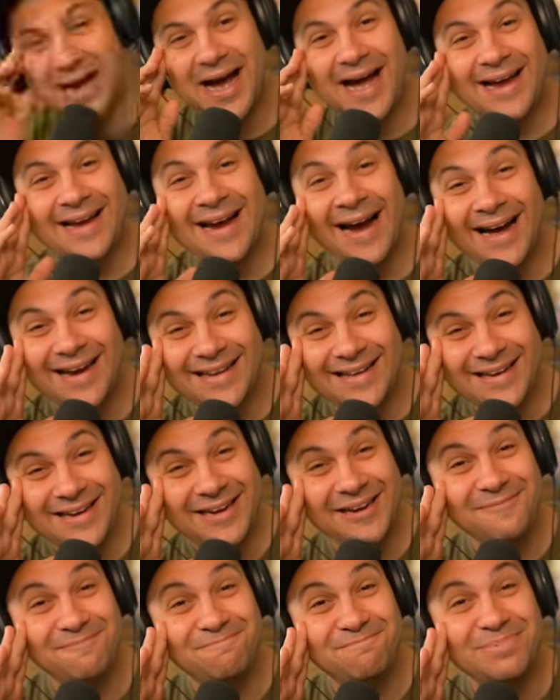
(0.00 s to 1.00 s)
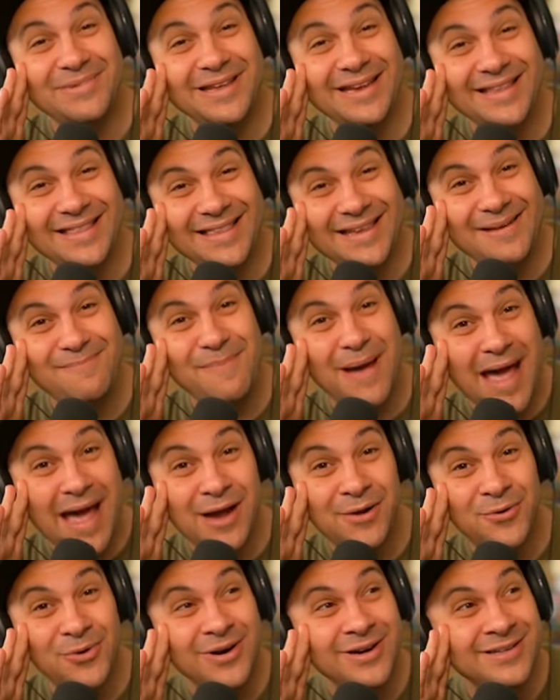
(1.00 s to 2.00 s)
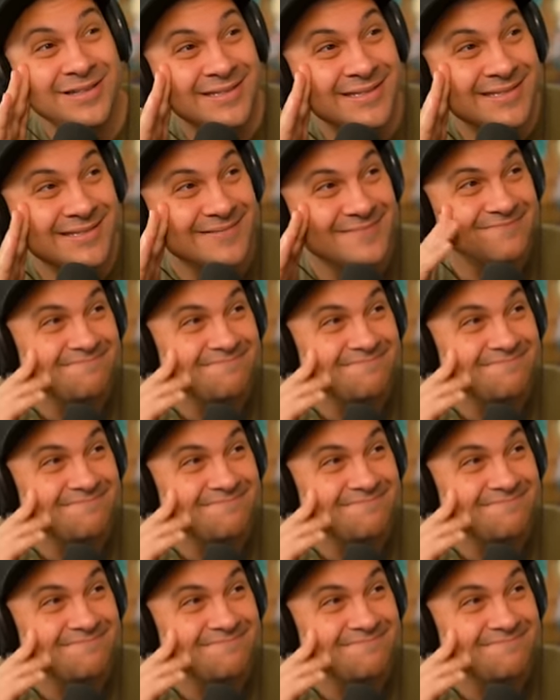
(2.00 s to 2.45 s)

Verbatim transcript: I got it completely backwards.